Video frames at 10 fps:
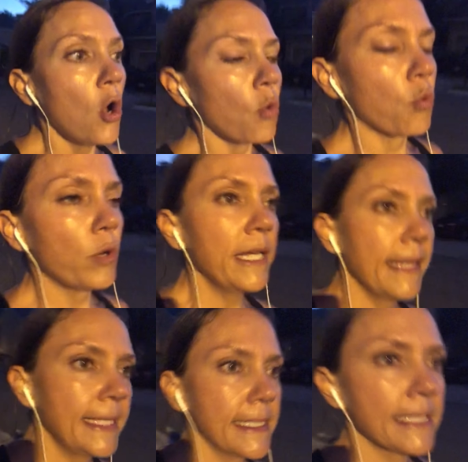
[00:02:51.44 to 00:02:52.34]

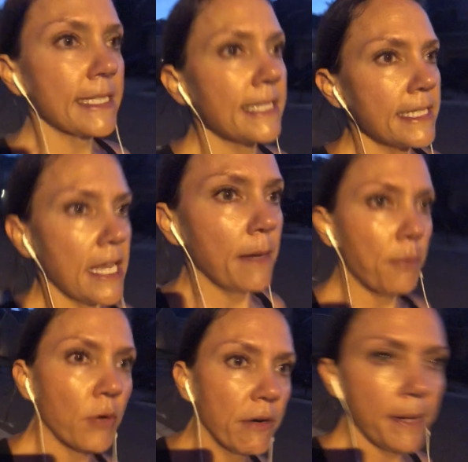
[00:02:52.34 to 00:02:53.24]
Realize this is a
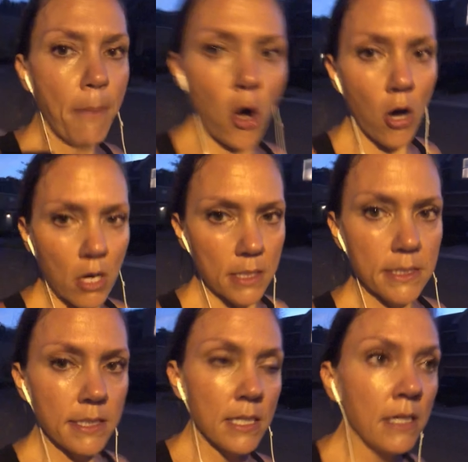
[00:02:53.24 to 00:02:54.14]
temporary
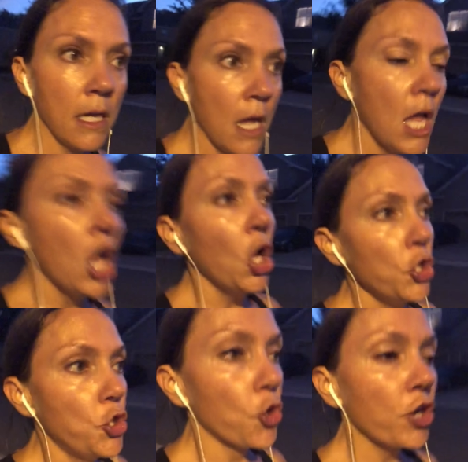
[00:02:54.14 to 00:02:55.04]
pause.
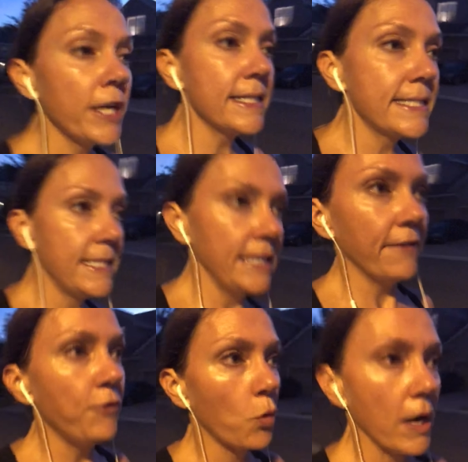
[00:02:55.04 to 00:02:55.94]
You're going to see
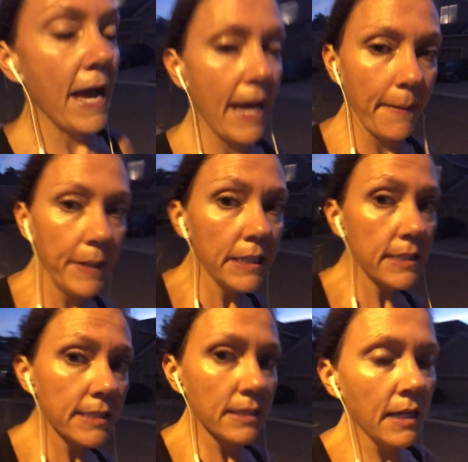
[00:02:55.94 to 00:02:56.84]
if your
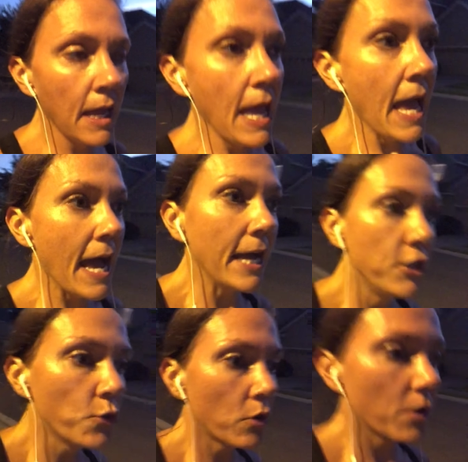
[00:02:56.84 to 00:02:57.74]
habits
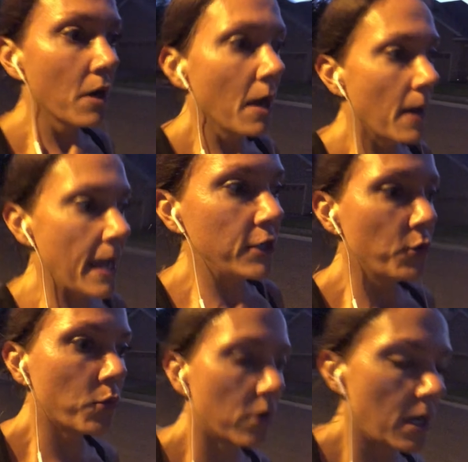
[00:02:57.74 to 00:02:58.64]
and your and
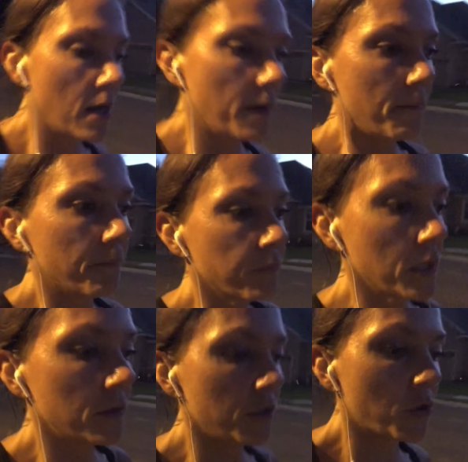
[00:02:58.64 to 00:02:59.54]
your um,
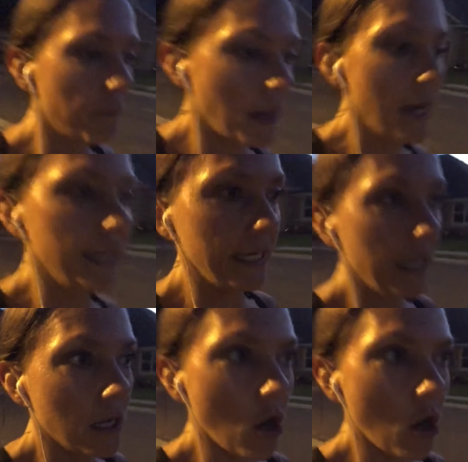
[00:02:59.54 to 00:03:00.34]
your body